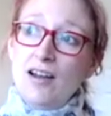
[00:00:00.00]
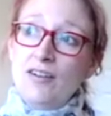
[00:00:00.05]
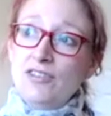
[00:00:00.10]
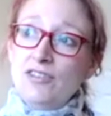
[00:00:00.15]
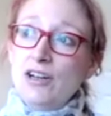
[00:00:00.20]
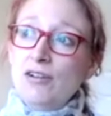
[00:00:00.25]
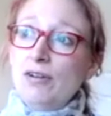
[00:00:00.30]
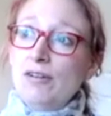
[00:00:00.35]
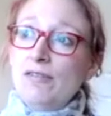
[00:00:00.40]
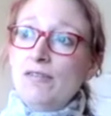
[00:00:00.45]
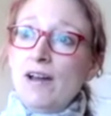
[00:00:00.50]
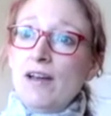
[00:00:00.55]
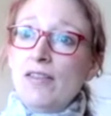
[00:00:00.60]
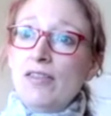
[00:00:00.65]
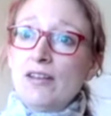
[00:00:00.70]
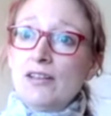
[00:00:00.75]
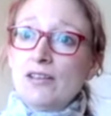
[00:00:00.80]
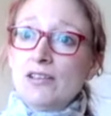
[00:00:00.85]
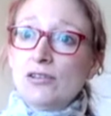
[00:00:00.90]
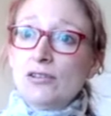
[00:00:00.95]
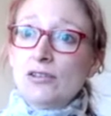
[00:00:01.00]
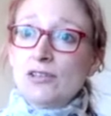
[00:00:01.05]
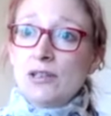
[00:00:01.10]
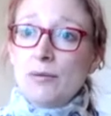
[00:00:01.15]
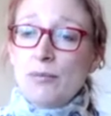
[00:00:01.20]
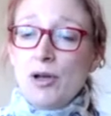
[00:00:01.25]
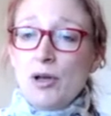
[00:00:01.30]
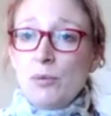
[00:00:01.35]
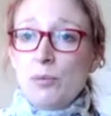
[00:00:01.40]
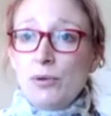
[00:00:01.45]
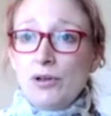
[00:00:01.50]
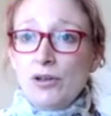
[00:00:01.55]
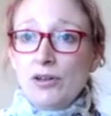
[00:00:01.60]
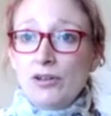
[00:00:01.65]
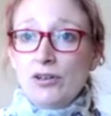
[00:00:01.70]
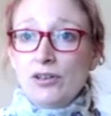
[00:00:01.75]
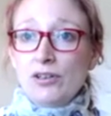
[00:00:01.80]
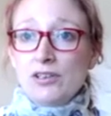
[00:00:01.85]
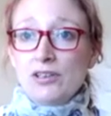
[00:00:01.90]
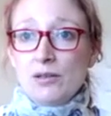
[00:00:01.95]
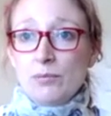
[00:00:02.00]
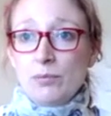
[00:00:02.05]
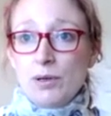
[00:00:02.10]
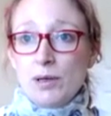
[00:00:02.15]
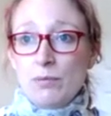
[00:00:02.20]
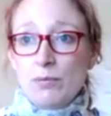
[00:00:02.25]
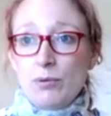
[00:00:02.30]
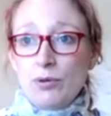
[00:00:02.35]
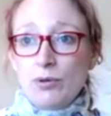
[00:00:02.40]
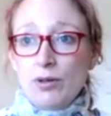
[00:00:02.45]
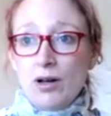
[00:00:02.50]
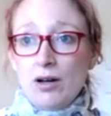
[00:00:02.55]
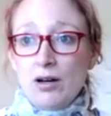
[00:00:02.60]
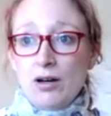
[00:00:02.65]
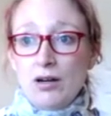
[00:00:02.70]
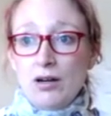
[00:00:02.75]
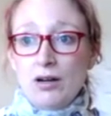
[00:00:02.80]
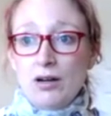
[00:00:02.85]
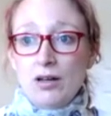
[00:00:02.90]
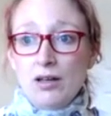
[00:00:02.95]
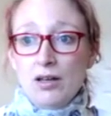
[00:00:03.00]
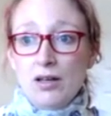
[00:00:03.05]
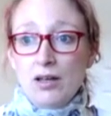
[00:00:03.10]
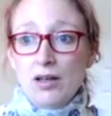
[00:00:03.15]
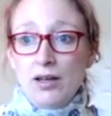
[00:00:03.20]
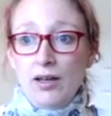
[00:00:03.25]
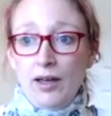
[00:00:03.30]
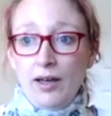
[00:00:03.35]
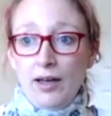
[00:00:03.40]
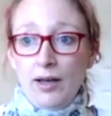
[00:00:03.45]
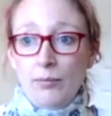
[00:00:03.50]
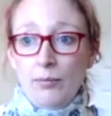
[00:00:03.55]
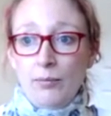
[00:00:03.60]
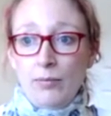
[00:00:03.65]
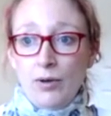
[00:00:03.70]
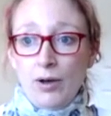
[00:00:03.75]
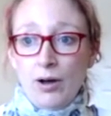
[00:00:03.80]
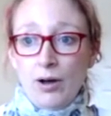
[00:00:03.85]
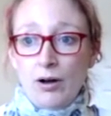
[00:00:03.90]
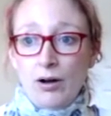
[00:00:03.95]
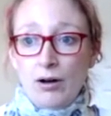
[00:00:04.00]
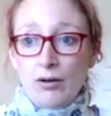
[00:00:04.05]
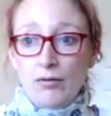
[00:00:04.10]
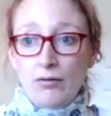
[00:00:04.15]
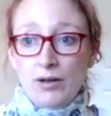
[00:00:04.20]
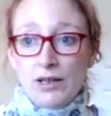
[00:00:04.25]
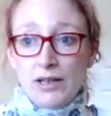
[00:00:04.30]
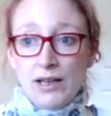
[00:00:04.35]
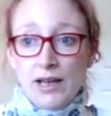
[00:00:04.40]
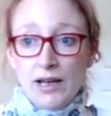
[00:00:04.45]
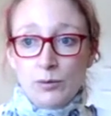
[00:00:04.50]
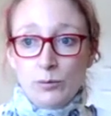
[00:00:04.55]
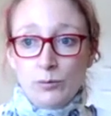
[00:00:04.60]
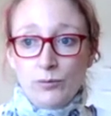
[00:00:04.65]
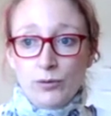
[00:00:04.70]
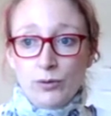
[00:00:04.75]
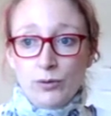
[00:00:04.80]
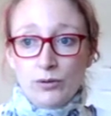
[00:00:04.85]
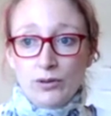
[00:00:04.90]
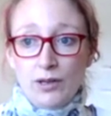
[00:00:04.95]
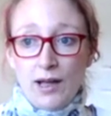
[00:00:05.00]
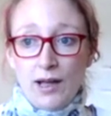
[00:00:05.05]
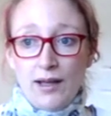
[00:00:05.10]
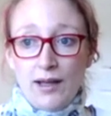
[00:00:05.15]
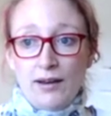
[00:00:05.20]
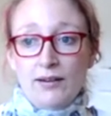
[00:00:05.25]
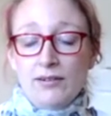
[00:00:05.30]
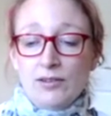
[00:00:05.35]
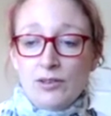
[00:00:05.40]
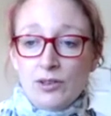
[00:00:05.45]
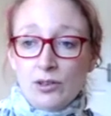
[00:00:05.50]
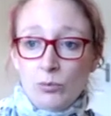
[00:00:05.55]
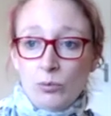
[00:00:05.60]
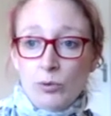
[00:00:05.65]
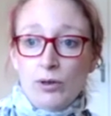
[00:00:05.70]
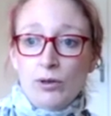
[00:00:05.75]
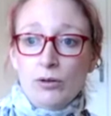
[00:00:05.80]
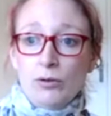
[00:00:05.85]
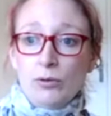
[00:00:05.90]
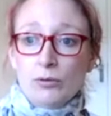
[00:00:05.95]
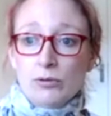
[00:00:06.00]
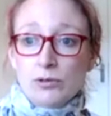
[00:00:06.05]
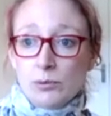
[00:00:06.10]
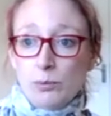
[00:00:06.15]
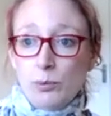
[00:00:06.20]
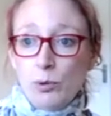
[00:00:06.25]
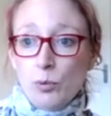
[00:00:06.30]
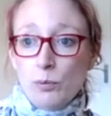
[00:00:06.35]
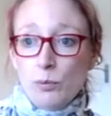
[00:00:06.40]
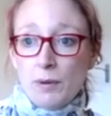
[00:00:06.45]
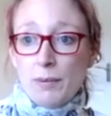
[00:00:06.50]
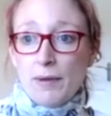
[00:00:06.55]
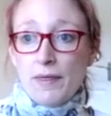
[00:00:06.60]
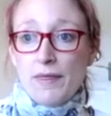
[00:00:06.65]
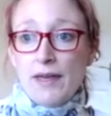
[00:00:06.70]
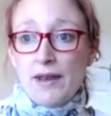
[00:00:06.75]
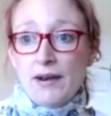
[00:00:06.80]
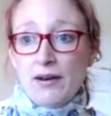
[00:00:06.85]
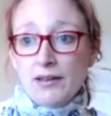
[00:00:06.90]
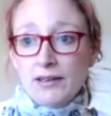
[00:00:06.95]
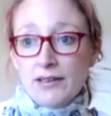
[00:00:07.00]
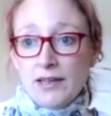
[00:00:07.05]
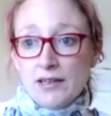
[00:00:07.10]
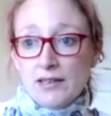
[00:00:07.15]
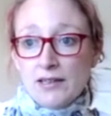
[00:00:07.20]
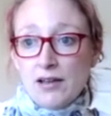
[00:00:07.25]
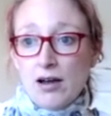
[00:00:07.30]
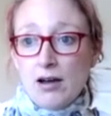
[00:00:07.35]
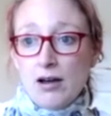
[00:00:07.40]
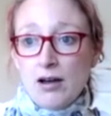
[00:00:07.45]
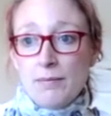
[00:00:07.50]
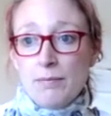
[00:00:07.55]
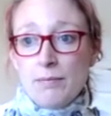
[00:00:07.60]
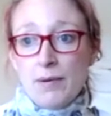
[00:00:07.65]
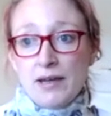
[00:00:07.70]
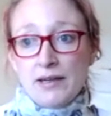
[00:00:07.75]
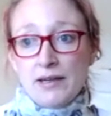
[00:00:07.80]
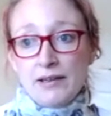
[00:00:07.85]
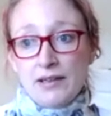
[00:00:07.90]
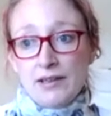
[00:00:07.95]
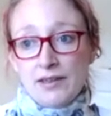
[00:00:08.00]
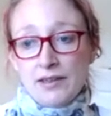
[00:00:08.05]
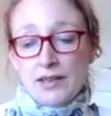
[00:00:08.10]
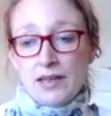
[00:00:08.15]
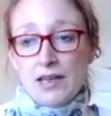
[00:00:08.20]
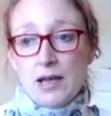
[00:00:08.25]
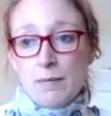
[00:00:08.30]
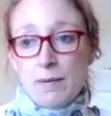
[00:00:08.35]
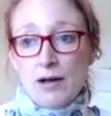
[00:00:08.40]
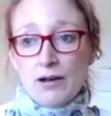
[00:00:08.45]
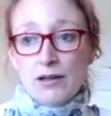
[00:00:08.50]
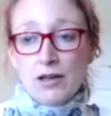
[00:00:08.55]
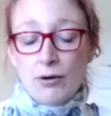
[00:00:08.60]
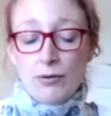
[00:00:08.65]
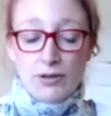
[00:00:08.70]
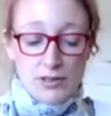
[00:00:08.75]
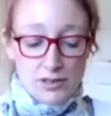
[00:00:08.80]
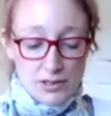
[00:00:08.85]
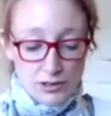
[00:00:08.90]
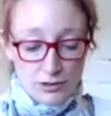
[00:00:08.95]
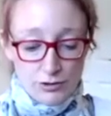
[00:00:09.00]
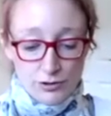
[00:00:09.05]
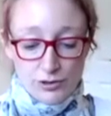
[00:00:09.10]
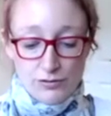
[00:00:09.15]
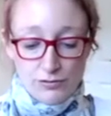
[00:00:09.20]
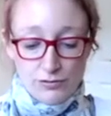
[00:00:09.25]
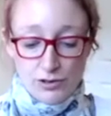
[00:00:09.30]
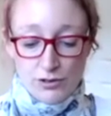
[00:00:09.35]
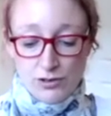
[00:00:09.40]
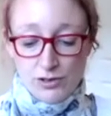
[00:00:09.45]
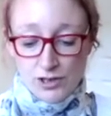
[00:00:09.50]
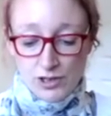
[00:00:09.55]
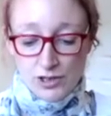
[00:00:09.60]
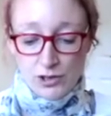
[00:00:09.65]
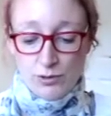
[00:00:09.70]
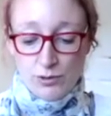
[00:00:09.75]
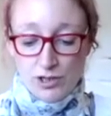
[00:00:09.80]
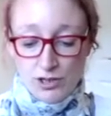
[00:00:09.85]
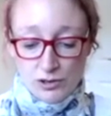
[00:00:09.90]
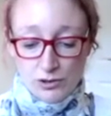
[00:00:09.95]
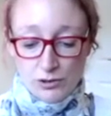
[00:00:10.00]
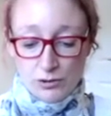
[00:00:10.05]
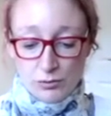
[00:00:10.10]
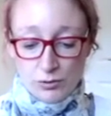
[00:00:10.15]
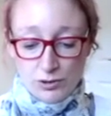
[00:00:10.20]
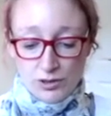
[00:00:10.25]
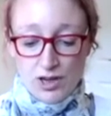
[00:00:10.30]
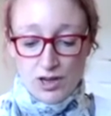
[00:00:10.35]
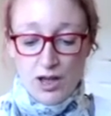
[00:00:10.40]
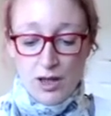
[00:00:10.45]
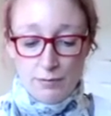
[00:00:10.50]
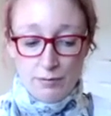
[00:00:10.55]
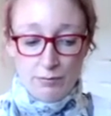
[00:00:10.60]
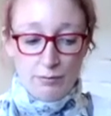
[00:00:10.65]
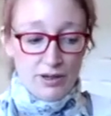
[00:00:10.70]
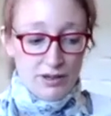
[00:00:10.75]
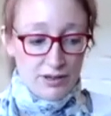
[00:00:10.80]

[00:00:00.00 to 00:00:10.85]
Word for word: generally found that as long as I'm open and honest, that people are um, are really helpful and will mm-hmm. support me. But then I guess I'm mainly thinking about going into lots of new situations all the time. And when I